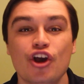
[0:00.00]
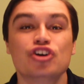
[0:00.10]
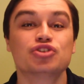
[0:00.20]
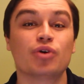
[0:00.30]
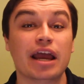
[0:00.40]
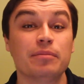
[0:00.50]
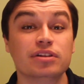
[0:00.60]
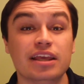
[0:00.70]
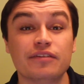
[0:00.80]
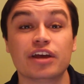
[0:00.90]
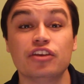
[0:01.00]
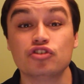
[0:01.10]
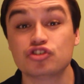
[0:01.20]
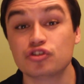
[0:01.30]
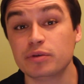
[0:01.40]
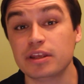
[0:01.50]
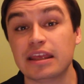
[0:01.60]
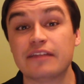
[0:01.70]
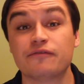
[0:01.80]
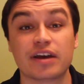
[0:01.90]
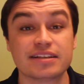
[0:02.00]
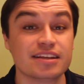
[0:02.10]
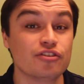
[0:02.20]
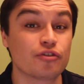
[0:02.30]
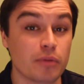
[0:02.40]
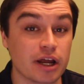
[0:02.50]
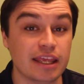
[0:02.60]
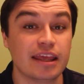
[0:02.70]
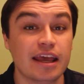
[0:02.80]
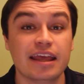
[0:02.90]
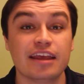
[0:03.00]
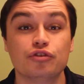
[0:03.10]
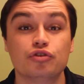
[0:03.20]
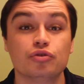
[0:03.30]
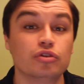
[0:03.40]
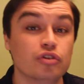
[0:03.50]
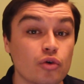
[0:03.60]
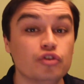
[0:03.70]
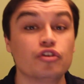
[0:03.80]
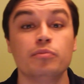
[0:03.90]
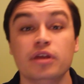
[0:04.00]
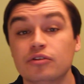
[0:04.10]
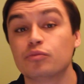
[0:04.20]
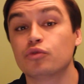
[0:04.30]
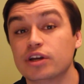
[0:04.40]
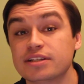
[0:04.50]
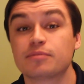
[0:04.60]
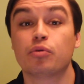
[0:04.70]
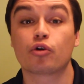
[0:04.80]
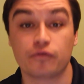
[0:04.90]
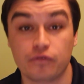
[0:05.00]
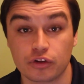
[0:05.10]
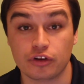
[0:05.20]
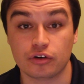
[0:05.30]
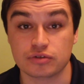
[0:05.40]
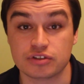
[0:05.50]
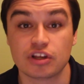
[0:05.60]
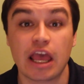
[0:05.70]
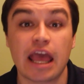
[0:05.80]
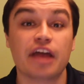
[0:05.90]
So I believe that you should be investing your money into low to medium risk portfolios.